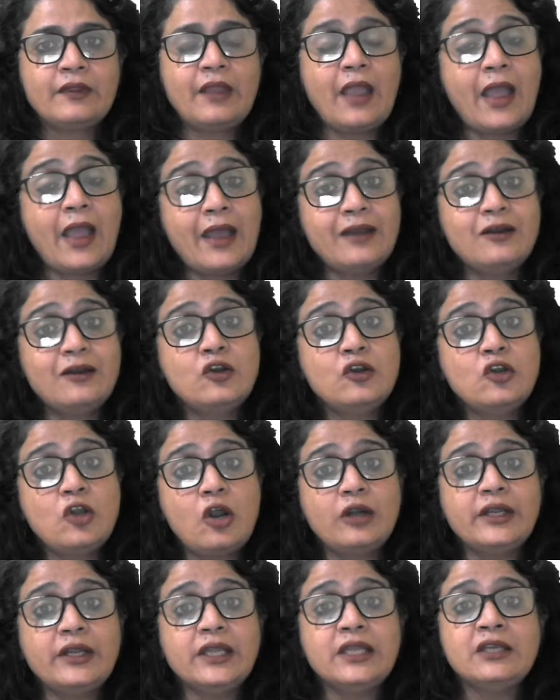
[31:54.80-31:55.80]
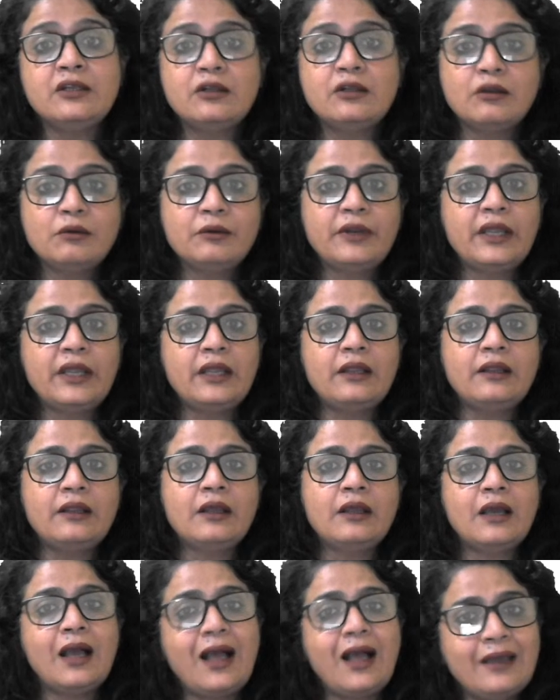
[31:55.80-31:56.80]
and not including
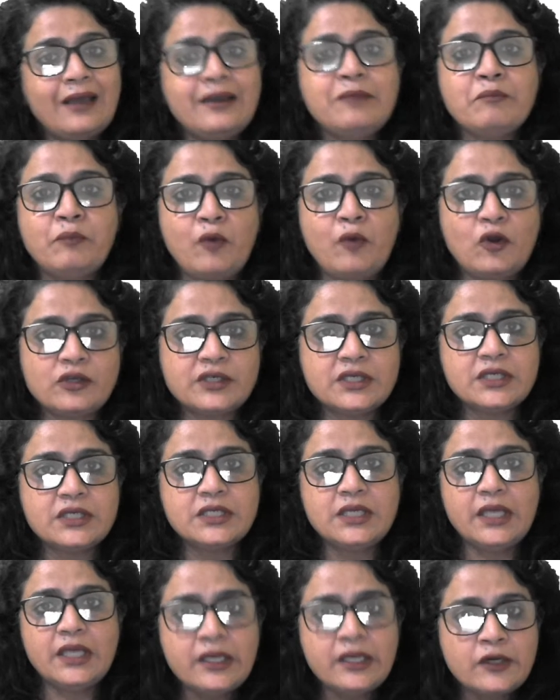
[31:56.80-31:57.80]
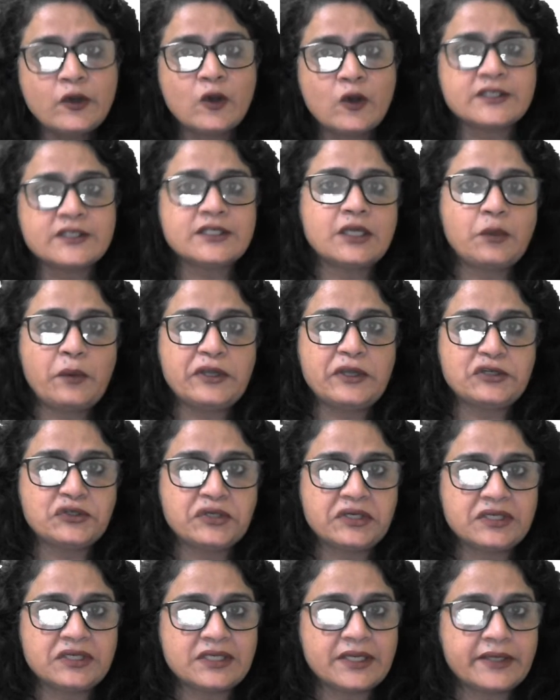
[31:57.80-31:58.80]
unimportant,
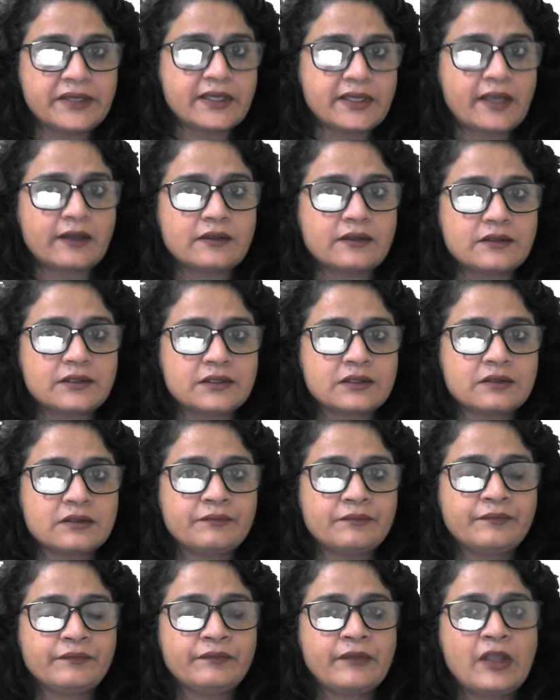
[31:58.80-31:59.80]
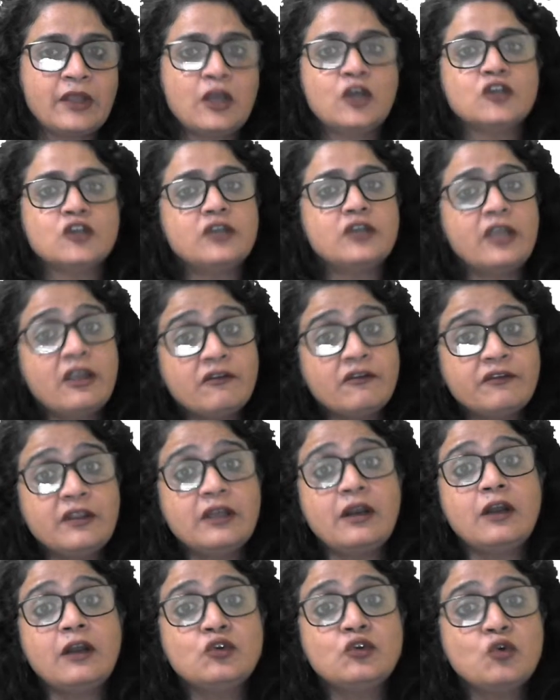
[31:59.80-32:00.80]
inconsequential details. So if
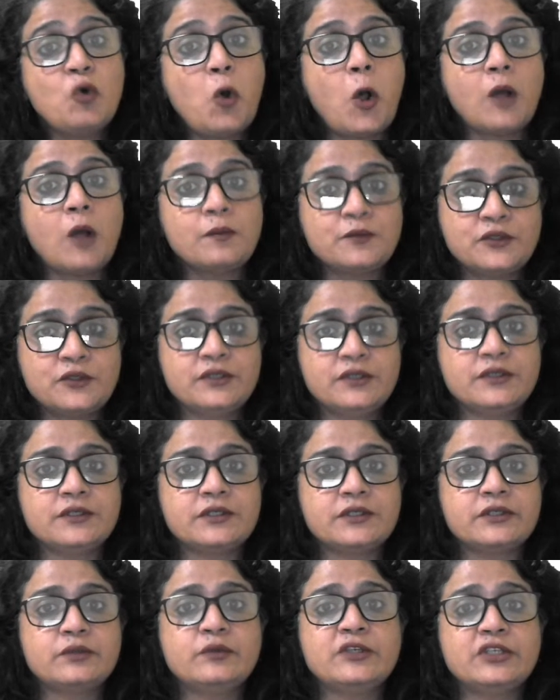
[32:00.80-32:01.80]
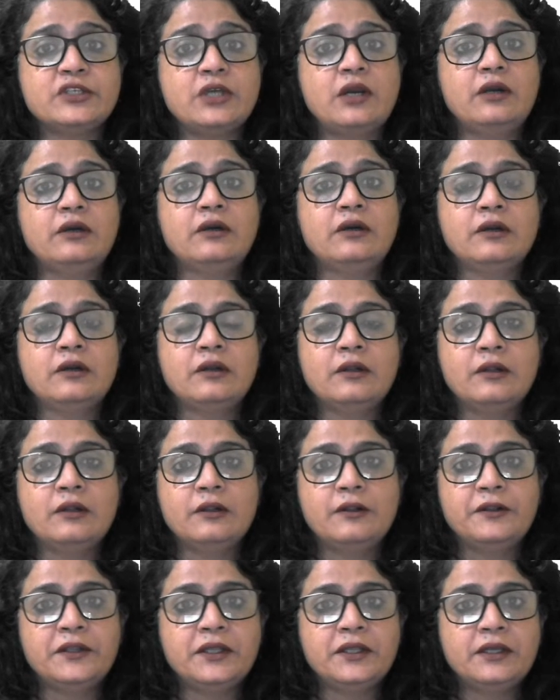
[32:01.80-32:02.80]
there are two options which are
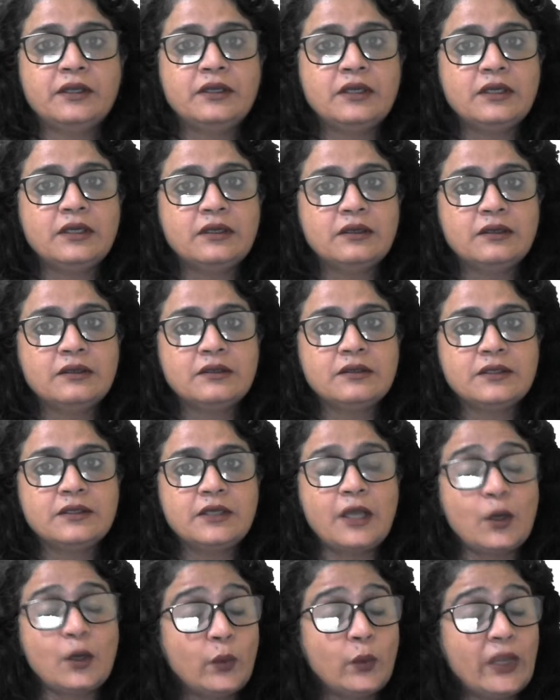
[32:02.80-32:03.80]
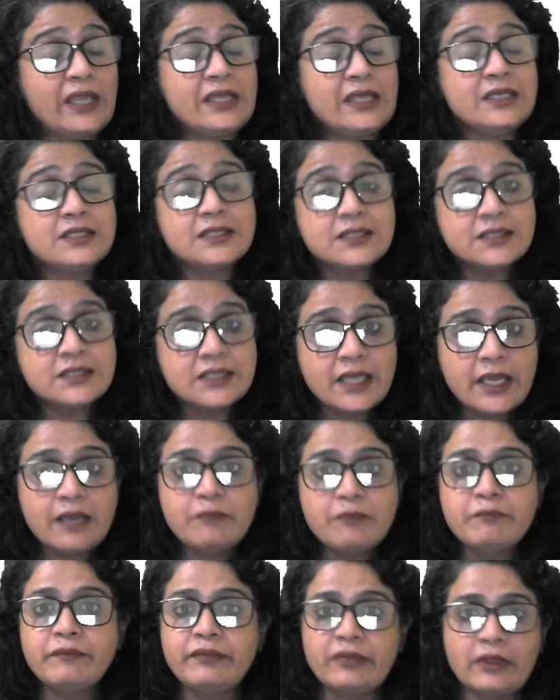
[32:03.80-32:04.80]
conveying
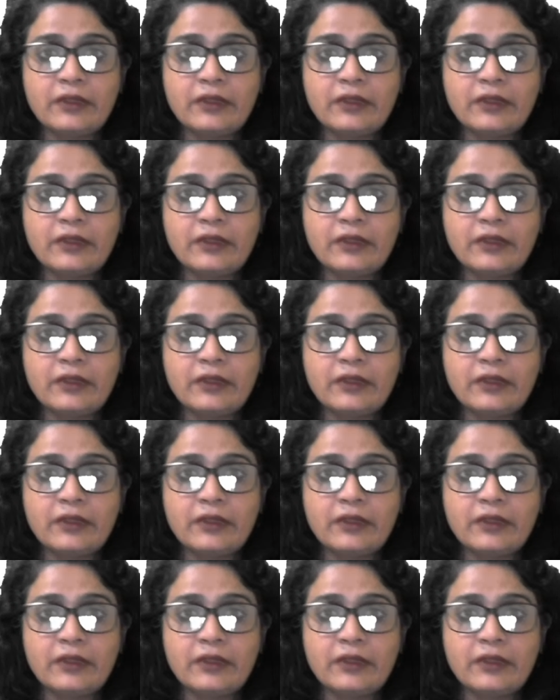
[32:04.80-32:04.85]
same